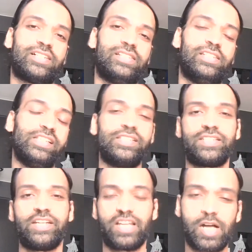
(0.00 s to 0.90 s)
the East
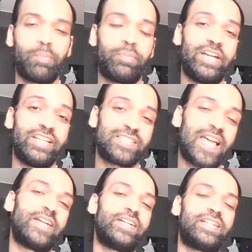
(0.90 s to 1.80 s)
India Company
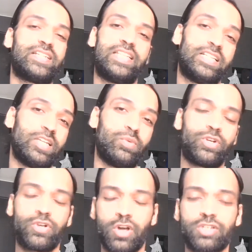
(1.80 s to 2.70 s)
decided that they would
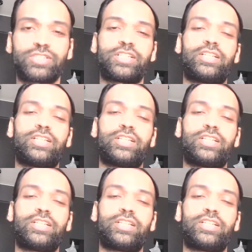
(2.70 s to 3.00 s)
not